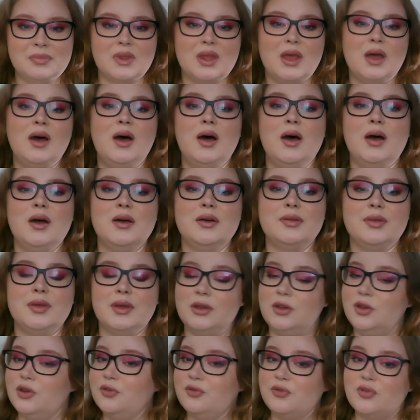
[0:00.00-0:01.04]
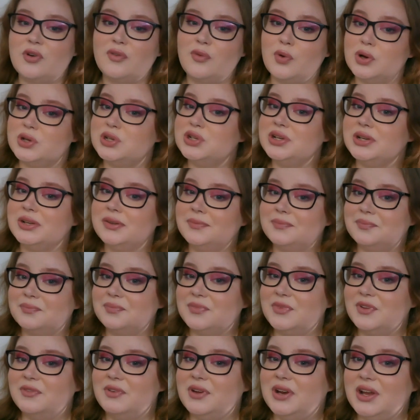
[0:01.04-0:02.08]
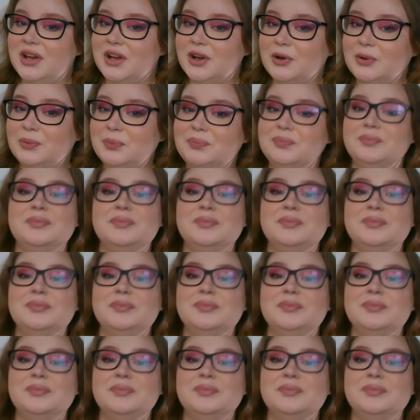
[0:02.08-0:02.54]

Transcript: Thank you for watching the video,